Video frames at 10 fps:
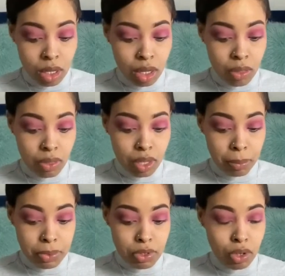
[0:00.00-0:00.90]
And then I'm
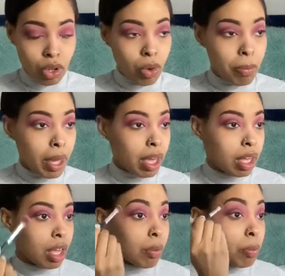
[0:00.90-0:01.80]
just gonna go back
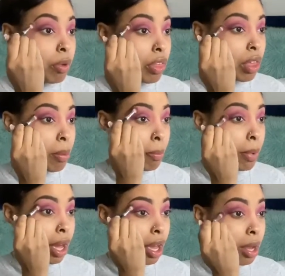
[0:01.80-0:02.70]
in with
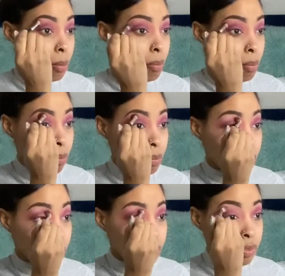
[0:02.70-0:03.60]
my
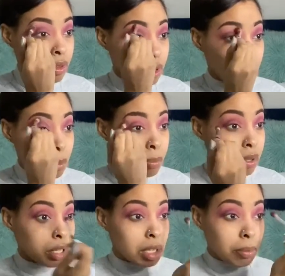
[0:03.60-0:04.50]

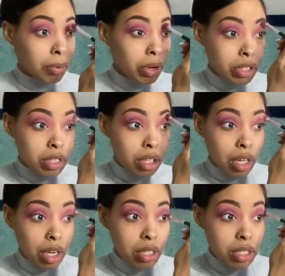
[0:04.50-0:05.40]
blending brush and
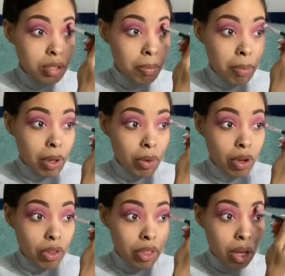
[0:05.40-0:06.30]
kind of just melt
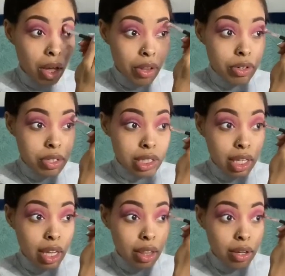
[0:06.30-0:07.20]
all the colors
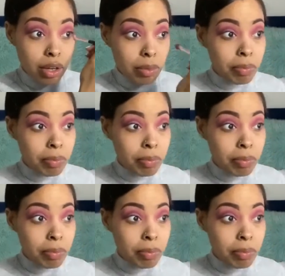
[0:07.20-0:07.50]
together.